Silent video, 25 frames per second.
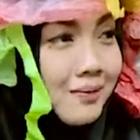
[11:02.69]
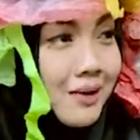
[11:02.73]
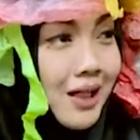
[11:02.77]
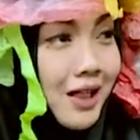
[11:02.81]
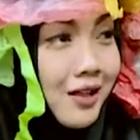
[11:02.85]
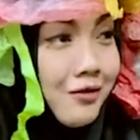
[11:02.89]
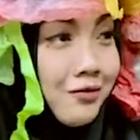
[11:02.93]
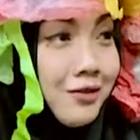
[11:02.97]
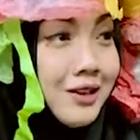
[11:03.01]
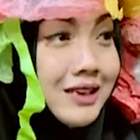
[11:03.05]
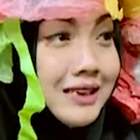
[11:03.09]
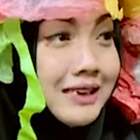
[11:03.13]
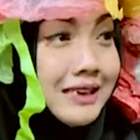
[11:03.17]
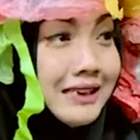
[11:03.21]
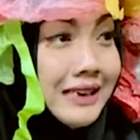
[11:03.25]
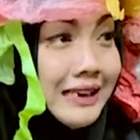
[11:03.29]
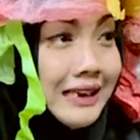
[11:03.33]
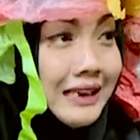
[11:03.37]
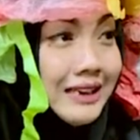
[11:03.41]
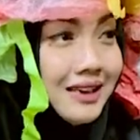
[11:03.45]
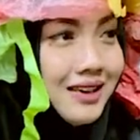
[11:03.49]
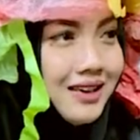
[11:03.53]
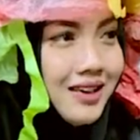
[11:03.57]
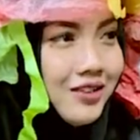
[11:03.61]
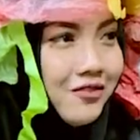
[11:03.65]
I will
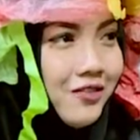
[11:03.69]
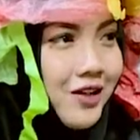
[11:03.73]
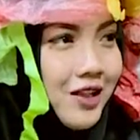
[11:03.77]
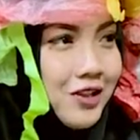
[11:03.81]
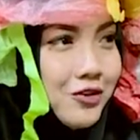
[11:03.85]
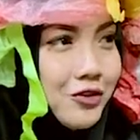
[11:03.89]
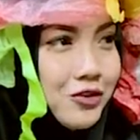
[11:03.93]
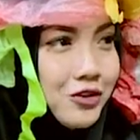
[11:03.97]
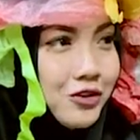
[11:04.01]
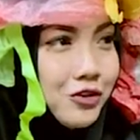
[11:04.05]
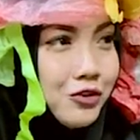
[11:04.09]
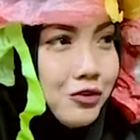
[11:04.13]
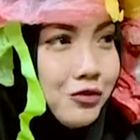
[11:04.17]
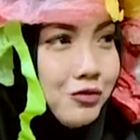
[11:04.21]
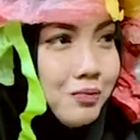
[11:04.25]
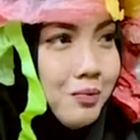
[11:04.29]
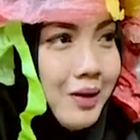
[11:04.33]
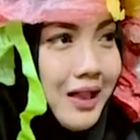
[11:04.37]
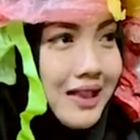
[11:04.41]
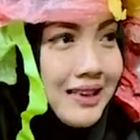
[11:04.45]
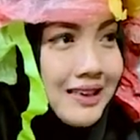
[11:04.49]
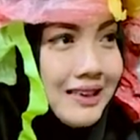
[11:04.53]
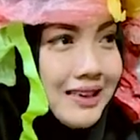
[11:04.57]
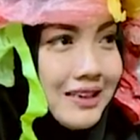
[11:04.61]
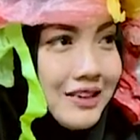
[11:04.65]
sick if I use
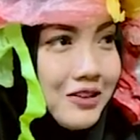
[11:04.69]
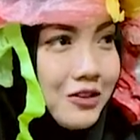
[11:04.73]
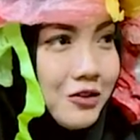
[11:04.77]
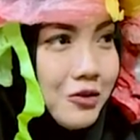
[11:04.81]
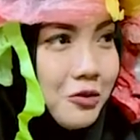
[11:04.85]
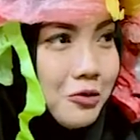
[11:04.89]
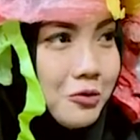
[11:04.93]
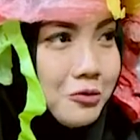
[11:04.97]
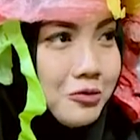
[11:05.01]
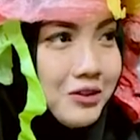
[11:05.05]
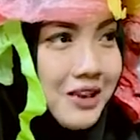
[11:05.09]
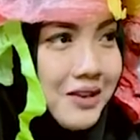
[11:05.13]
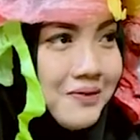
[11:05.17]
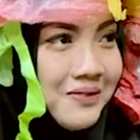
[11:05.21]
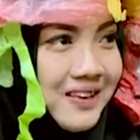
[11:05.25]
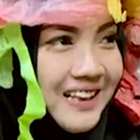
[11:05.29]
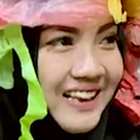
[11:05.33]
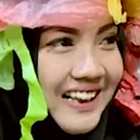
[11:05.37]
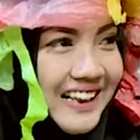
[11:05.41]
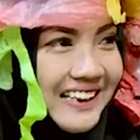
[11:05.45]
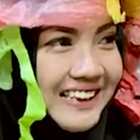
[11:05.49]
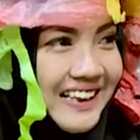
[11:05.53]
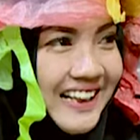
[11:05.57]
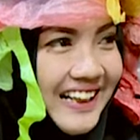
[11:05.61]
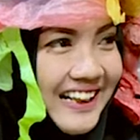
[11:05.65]
plastic straw, something
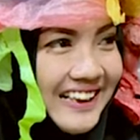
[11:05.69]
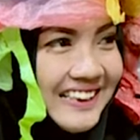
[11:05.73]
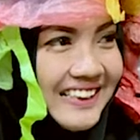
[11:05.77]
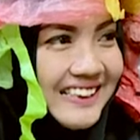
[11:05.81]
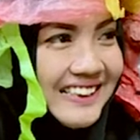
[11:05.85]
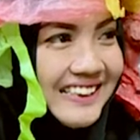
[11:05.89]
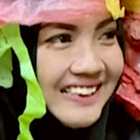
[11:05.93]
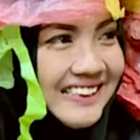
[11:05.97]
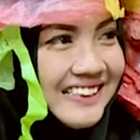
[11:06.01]
like that.